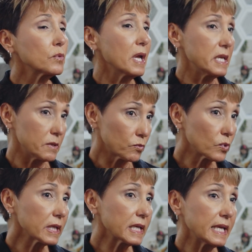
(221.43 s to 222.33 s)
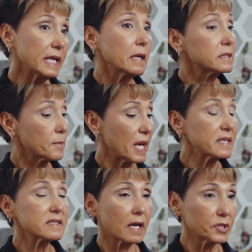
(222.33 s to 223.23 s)
and it really
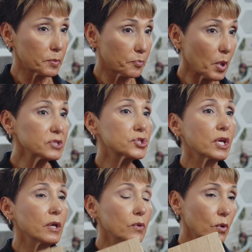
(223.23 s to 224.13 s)
depends on your budget